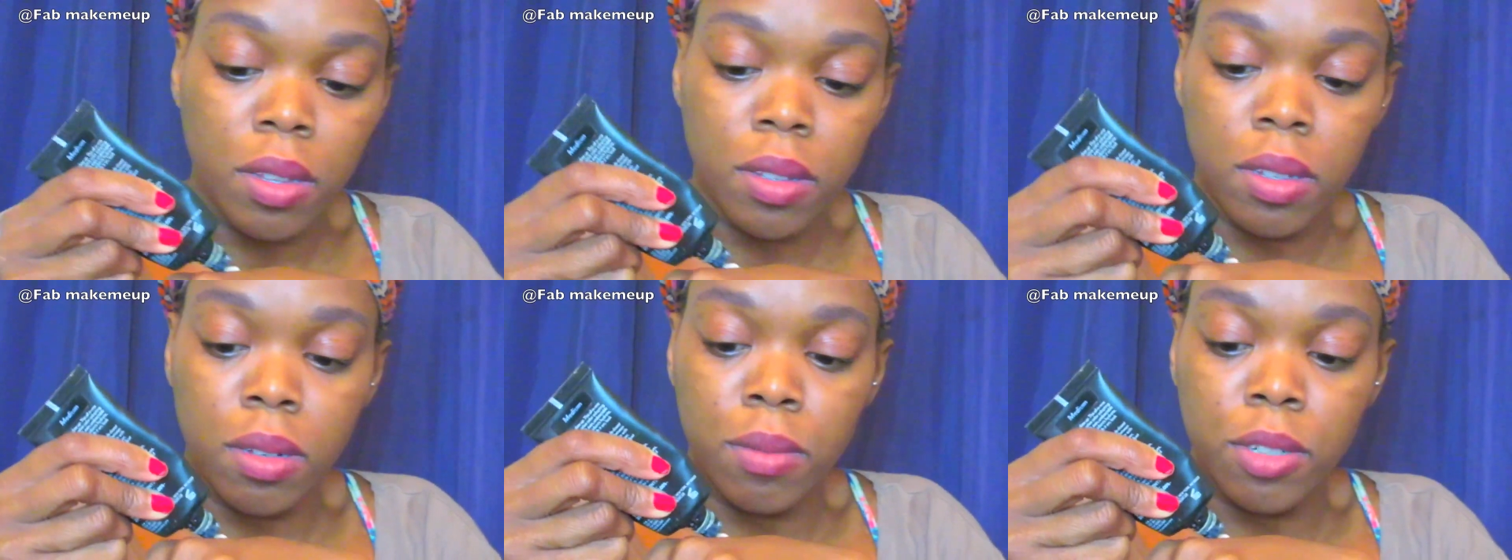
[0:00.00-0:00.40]

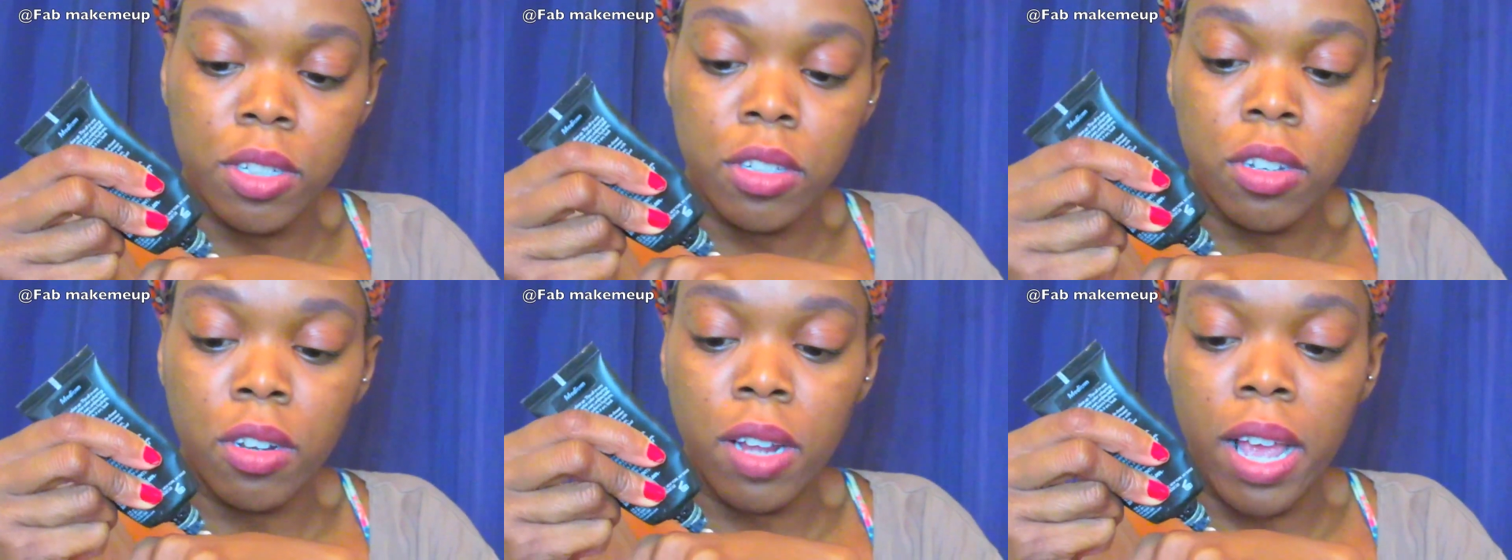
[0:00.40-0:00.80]
So I'm
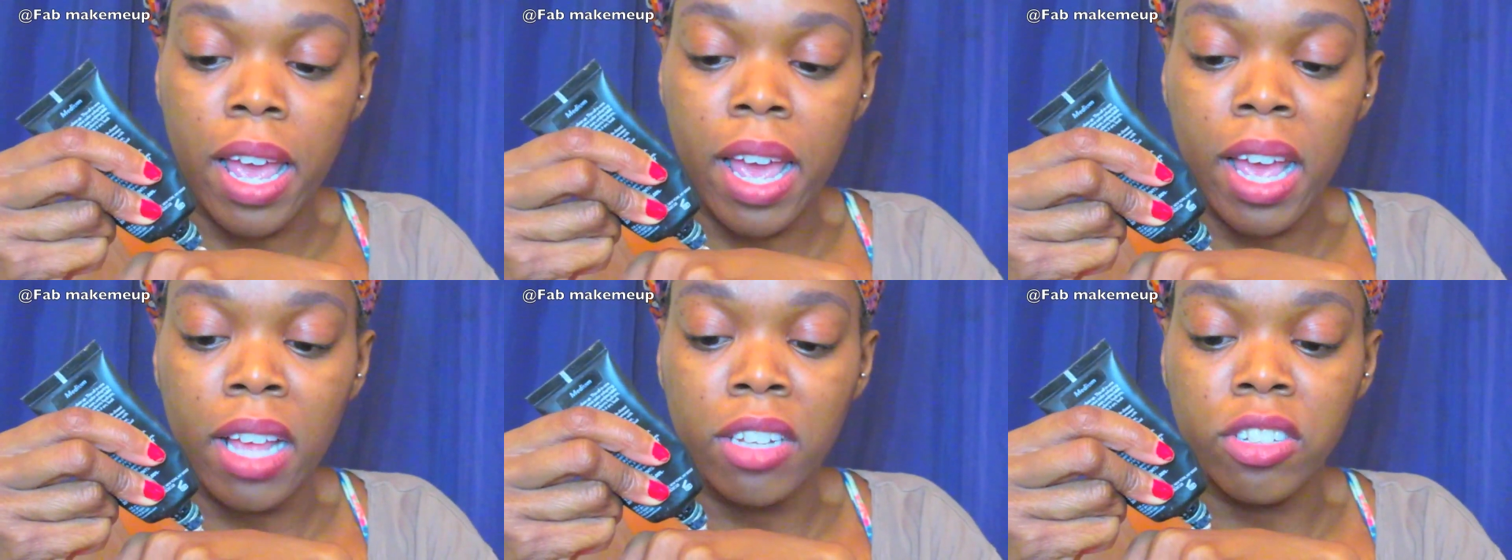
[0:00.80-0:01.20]
just gonna
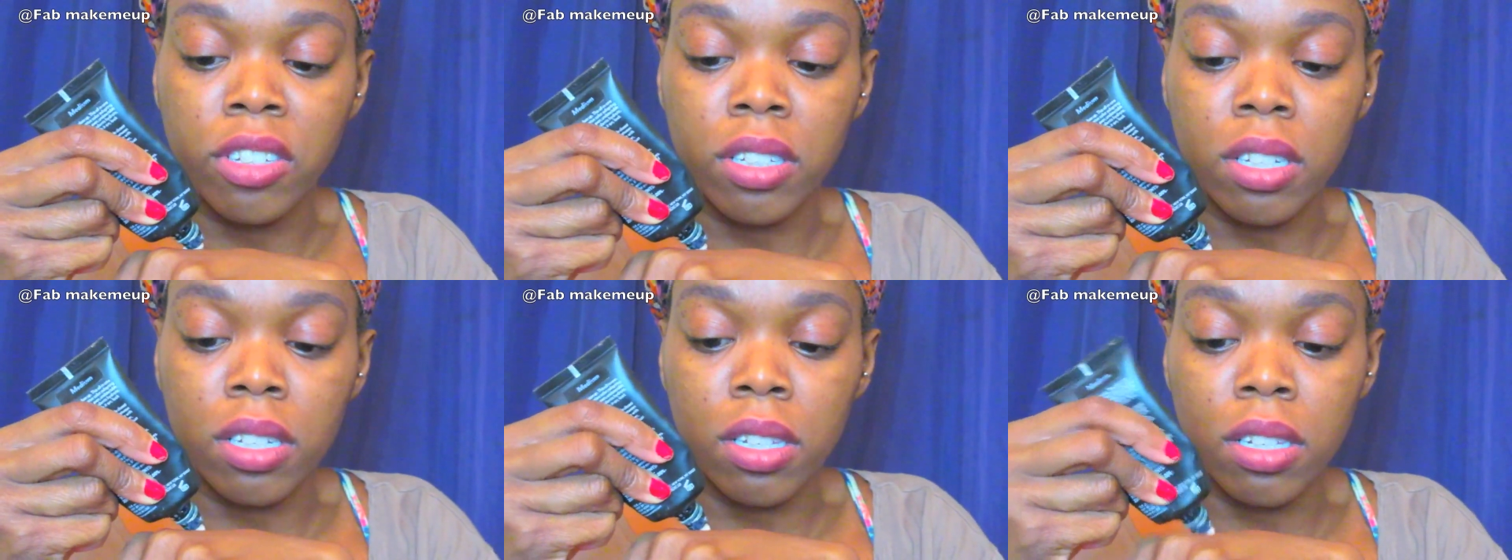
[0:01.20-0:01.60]
add
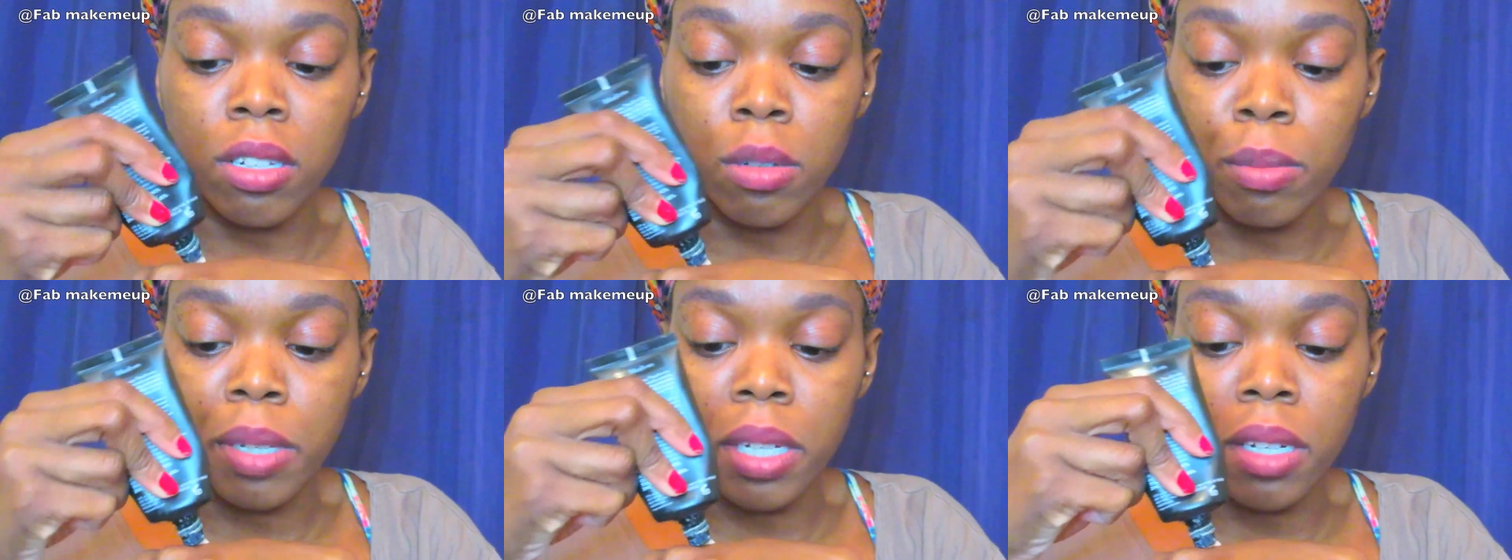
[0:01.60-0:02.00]
just a
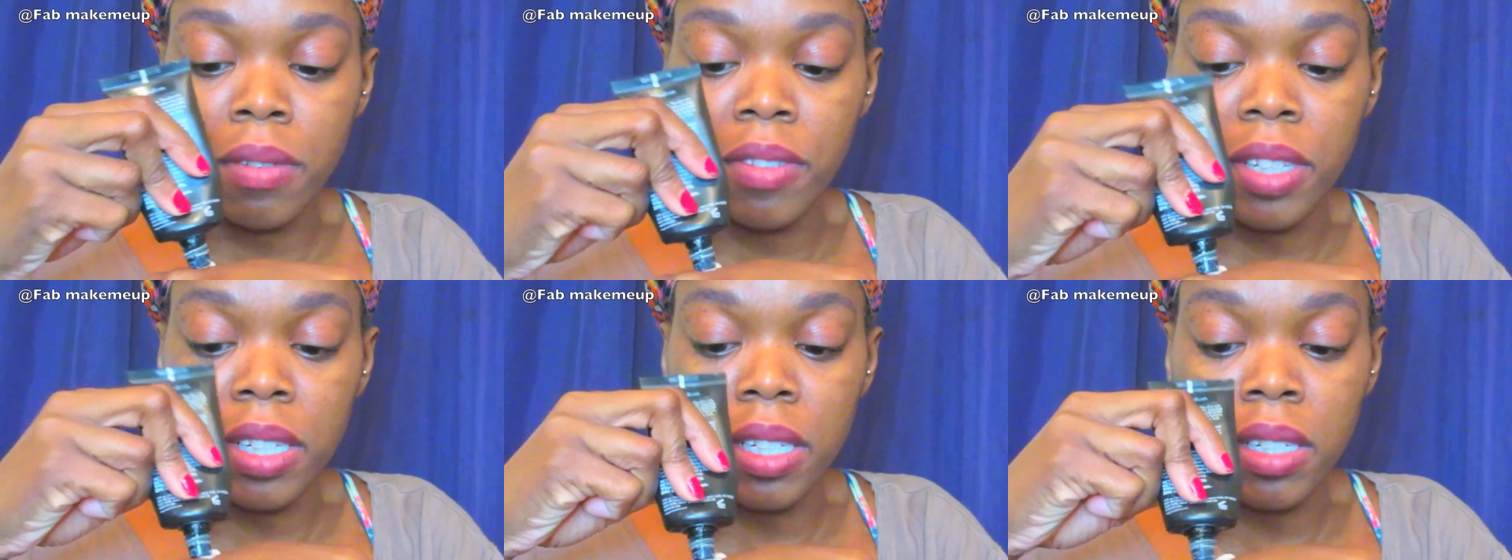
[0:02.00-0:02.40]
little bit
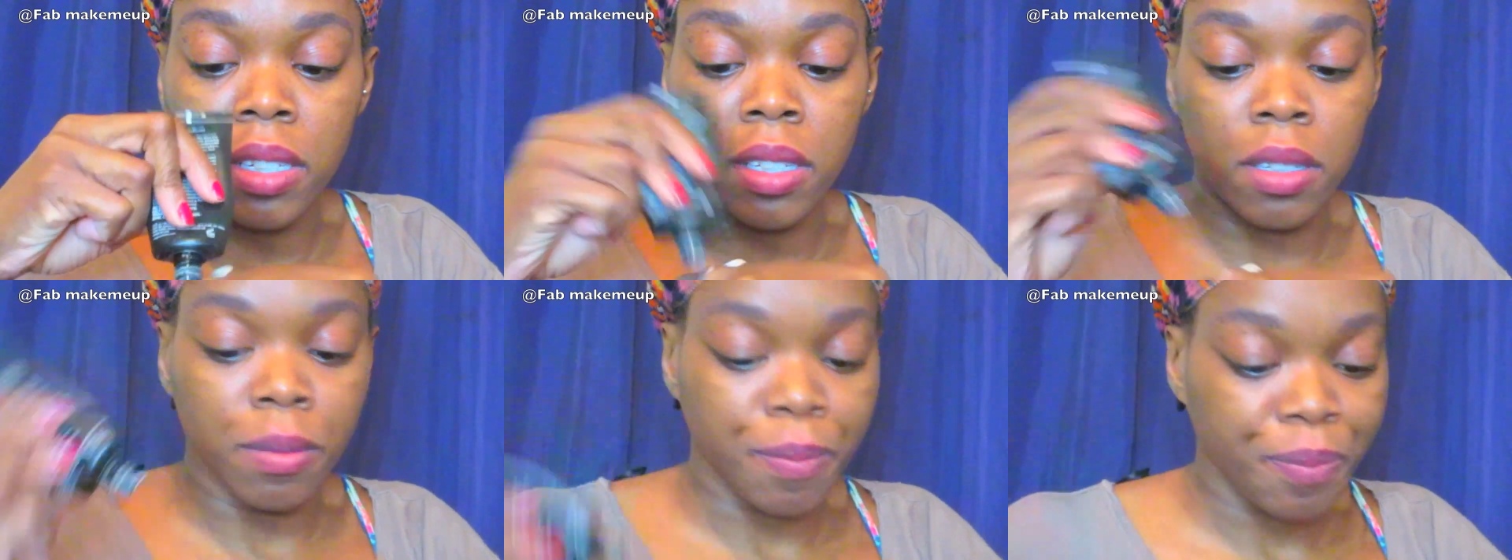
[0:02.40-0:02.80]
of
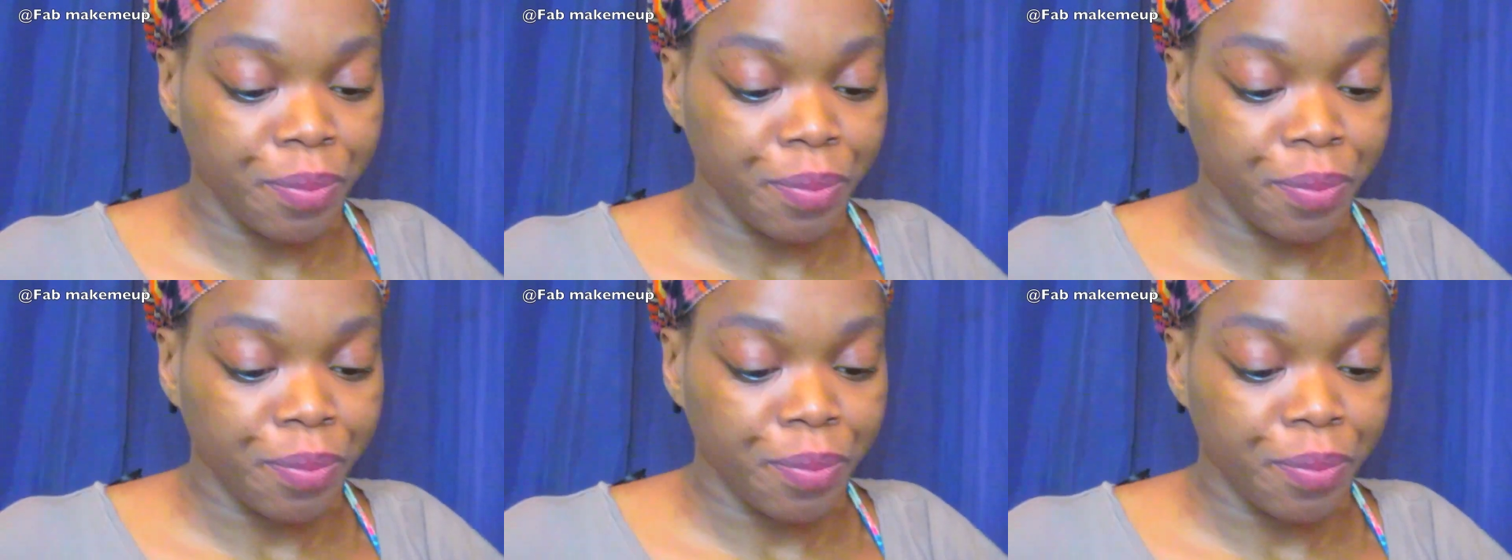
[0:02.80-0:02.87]
this,